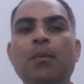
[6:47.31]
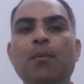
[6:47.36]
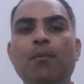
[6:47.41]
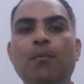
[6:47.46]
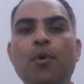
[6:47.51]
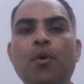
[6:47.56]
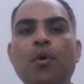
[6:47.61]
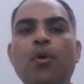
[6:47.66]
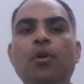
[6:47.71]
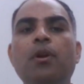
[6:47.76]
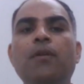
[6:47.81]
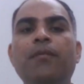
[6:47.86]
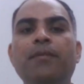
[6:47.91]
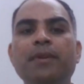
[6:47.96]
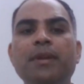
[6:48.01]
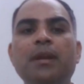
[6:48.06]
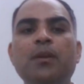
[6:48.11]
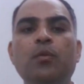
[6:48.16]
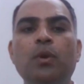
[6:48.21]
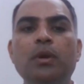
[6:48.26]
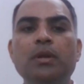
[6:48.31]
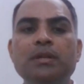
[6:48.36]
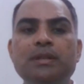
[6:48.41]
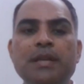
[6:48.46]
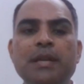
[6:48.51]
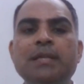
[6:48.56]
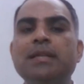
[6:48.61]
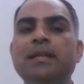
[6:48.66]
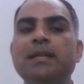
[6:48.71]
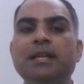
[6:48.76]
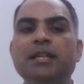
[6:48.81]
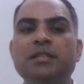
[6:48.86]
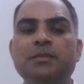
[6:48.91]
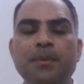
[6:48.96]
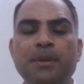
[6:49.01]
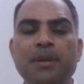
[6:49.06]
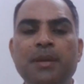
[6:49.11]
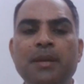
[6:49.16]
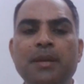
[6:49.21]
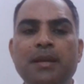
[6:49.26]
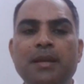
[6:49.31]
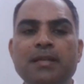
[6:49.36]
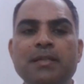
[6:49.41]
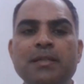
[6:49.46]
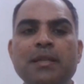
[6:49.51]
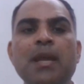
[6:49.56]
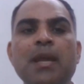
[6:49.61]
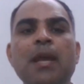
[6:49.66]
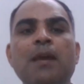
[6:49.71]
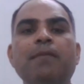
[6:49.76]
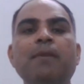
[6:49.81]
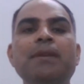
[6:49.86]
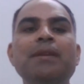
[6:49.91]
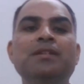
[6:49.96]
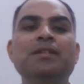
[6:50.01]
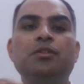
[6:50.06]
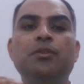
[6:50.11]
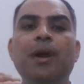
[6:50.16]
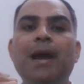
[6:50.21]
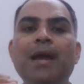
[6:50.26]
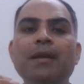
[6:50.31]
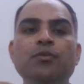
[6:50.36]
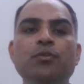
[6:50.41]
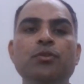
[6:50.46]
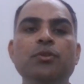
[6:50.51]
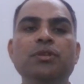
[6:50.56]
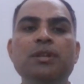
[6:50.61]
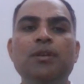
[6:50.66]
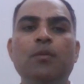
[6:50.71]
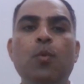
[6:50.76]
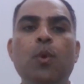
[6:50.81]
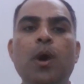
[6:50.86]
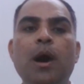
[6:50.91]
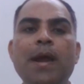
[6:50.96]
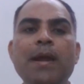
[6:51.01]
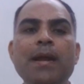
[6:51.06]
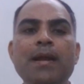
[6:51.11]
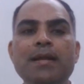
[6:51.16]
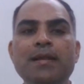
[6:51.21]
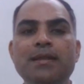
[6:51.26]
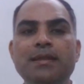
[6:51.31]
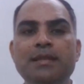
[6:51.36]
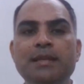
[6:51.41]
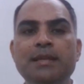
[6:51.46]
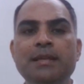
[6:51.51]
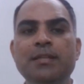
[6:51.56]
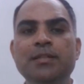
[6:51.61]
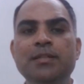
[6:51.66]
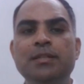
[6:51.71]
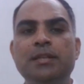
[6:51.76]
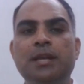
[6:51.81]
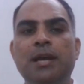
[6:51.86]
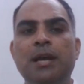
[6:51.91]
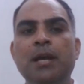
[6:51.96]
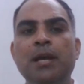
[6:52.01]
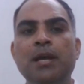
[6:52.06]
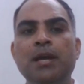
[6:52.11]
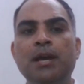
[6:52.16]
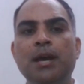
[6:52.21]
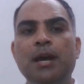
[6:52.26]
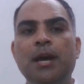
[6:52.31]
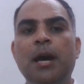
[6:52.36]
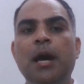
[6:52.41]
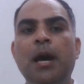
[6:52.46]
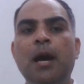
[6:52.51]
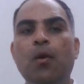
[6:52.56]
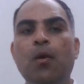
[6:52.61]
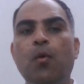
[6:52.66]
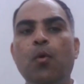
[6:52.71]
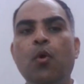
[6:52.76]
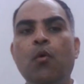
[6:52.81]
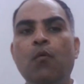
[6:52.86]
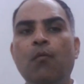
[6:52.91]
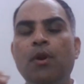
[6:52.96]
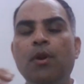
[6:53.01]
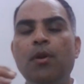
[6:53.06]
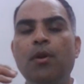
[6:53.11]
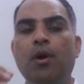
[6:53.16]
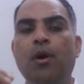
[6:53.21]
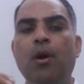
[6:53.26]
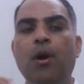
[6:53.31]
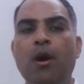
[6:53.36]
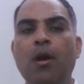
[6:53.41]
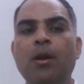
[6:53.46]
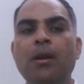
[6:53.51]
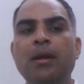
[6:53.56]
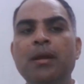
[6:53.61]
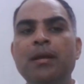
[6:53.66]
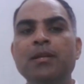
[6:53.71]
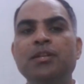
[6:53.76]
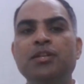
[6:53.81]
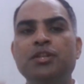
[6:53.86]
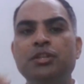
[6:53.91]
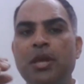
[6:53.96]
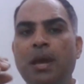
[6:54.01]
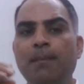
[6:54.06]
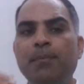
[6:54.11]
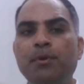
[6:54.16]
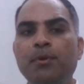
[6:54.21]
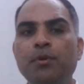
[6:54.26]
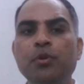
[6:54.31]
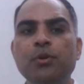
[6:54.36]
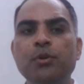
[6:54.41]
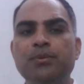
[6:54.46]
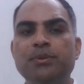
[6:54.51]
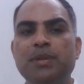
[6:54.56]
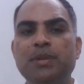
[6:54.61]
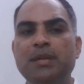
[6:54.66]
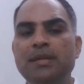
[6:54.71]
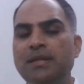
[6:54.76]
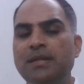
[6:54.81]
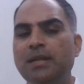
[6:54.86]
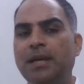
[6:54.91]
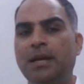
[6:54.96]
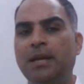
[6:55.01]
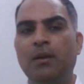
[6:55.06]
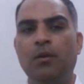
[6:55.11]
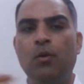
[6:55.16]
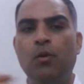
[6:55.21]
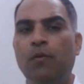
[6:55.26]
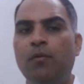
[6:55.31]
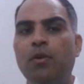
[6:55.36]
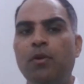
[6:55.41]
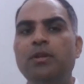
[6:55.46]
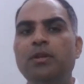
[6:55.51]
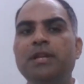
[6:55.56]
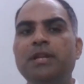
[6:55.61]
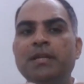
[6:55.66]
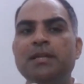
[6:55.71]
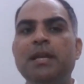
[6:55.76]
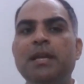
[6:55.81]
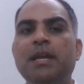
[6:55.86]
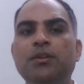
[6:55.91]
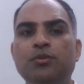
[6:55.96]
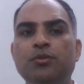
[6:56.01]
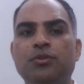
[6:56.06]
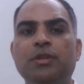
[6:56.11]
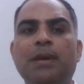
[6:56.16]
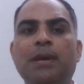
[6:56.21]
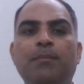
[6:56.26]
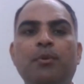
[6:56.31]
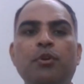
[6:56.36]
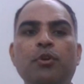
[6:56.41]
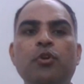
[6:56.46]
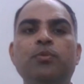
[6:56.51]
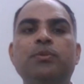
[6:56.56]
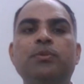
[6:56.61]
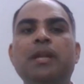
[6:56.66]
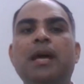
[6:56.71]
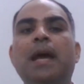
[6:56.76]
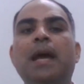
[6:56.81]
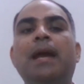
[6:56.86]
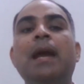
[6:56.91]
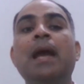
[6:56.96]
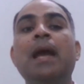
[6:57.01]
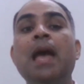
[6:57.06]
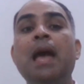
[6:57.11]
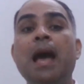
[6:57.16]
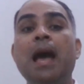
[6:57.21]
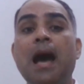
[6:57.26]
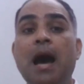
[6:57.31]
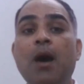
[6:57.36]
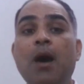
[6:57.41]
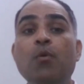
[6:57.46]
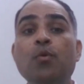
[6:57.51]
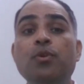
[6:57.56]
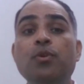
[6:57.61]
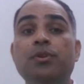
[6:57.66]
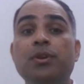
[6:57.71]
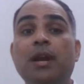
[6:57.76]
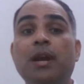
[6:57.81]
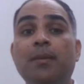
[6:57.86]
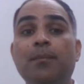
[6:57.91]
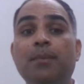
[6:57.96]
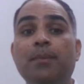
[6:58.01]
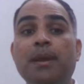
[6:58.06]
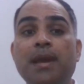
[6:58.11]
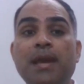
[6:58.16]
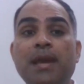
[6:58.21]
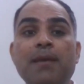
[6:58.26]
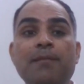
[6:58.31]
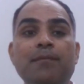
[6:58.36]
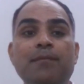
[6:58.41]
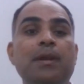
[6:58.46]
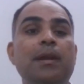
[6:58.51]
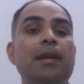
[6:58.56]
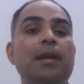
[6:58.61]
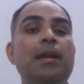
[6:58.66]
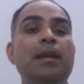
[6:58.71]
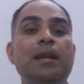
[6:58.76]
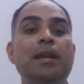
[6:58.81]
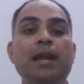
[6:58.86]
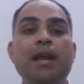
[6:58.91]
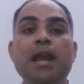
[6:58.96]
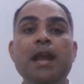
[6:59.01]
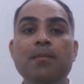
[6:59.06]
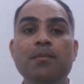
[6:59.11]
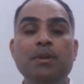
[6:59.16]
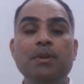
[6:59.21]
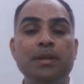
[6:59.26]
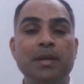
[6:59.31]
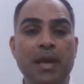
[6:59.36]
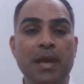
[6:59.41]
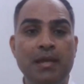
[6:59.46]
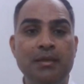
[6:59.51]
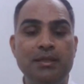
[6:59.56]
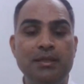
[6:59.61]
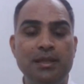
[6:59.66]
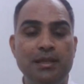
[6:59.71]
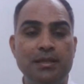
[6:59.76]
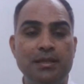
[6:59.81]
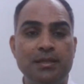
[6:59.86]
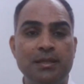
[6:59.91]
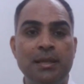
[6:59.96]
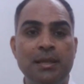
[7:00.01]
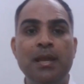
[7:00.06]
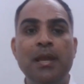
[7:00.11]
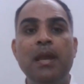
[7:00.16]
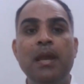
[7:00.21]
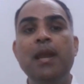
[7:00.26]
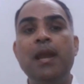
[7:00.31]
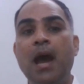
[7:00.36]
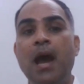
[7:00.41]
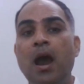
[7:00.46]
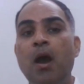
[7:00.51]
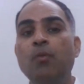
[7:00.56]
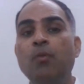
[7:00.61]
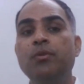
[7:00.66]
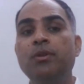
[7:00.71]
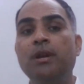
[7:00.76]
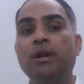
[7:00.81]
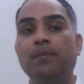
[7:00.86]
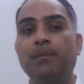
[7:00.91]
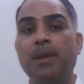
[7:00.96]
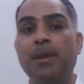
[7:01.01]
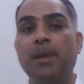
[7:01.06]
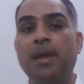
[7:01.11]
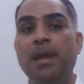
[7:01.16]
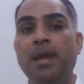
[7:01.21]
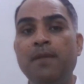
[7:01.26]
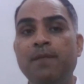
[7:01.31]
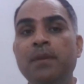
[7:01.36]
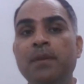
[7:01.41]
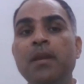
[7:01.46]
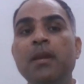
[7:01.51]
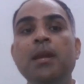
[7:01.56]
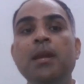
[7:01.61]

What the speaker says: more of real world data and experience, we try to divide these overall subgroups in overall data into subgroups, like how drug behaved in AMD cases and how drug behaved